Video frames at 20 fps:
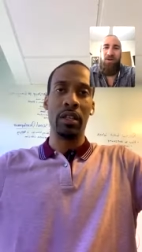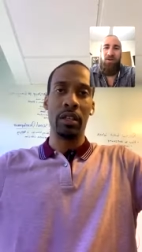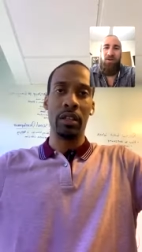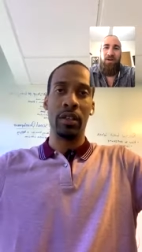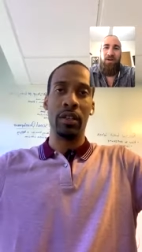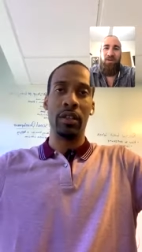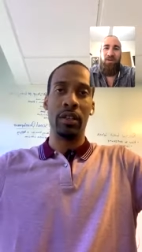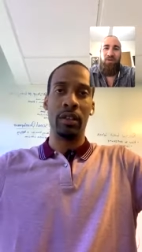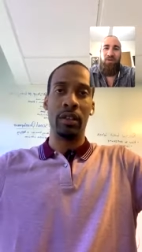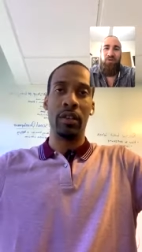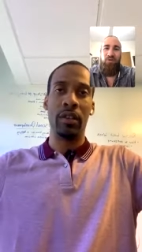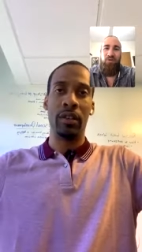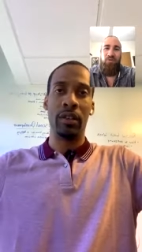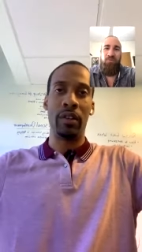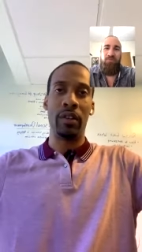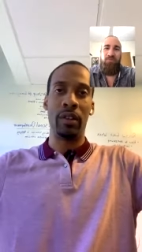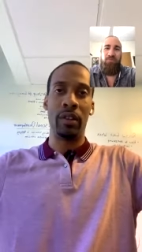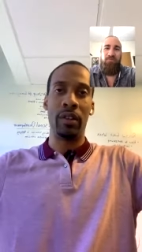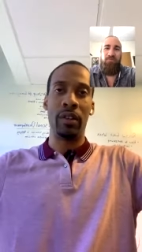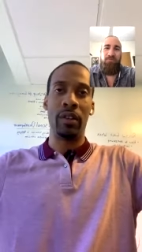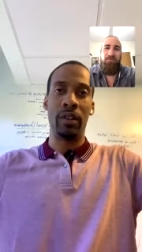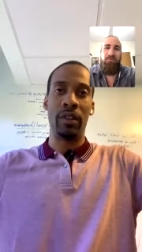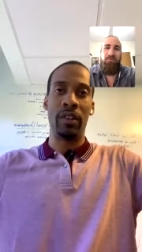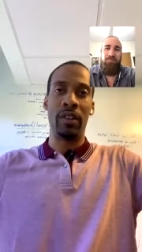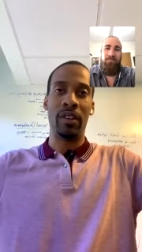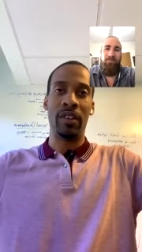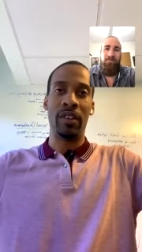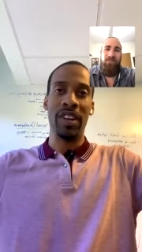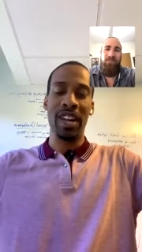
Yeah, Maybe nice. June is a year.